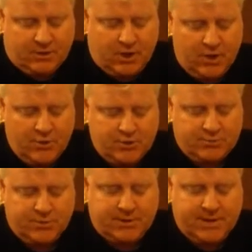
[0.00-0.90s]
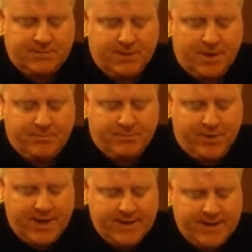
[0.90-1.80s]
close, but keep a
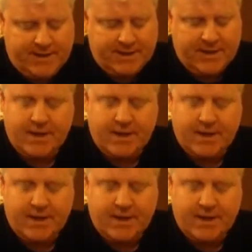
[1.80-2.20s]
break